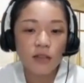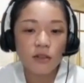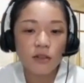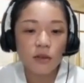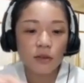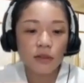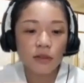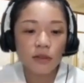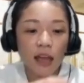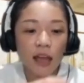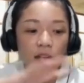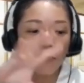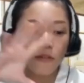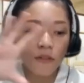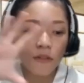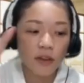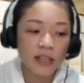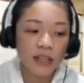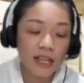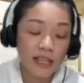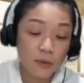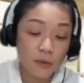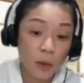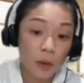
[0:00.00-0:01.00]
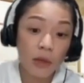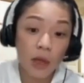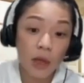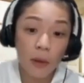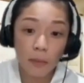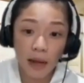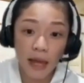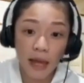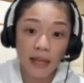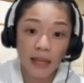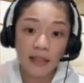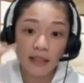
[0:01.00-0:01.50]
So therefore, that's where we
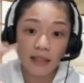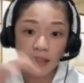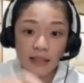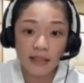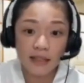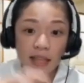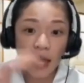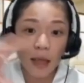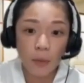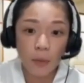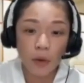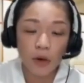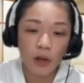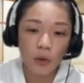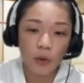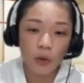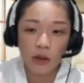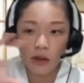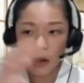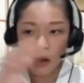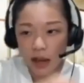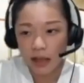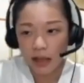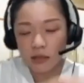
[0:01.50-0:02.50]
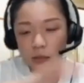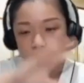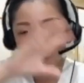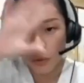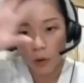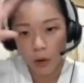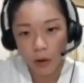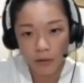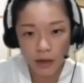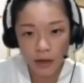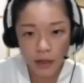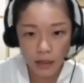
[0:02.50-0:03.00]
apply the CCI model, where you're
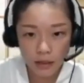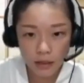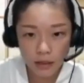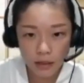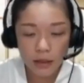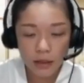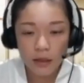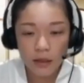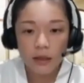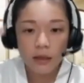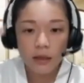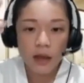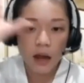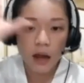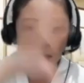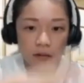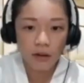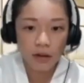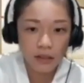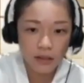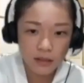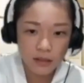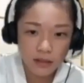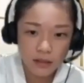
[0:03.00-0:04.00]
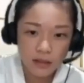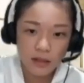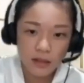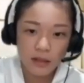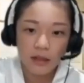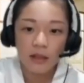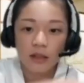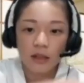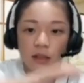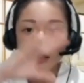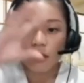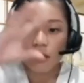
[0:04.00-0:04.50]
exploring current,
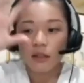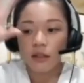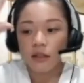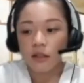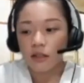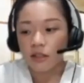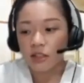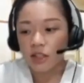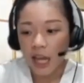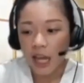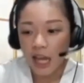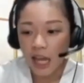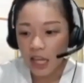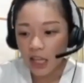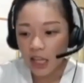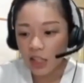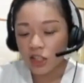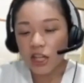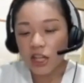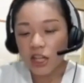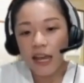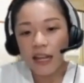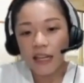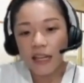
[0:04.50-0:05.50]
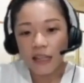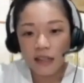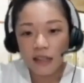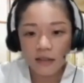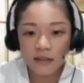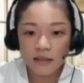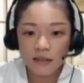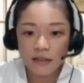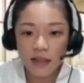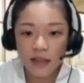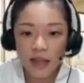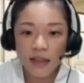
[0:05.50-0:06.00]
change,
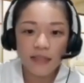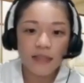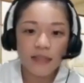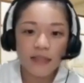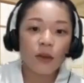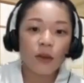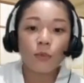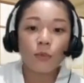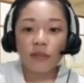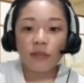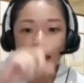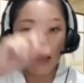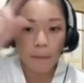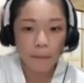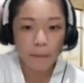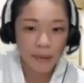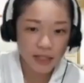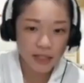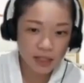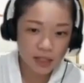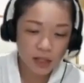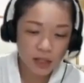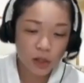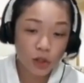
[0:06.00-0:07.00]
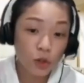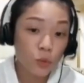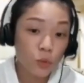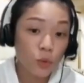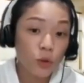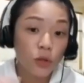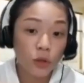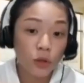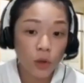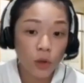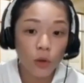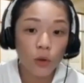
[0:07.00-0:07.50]
ideal, and then with that picture, you
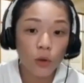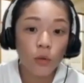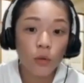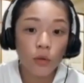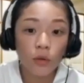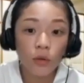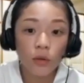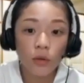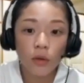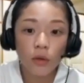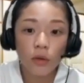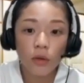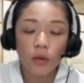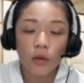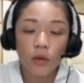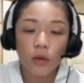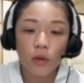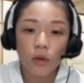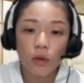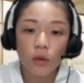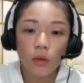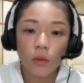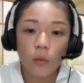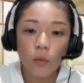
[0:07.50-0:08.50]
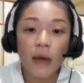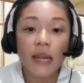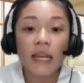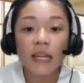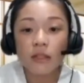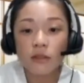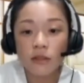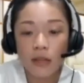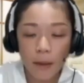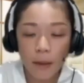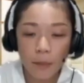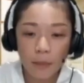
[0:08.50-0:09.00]
would know what
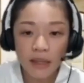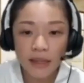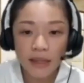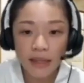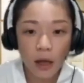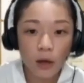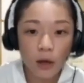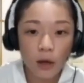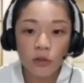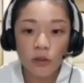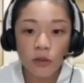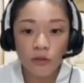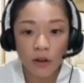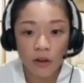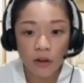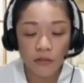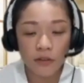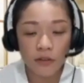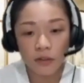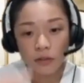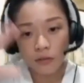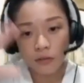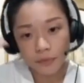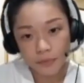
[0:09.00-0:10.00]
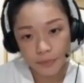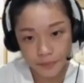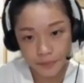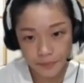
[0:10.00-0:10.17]
needs to happen now to fulfill.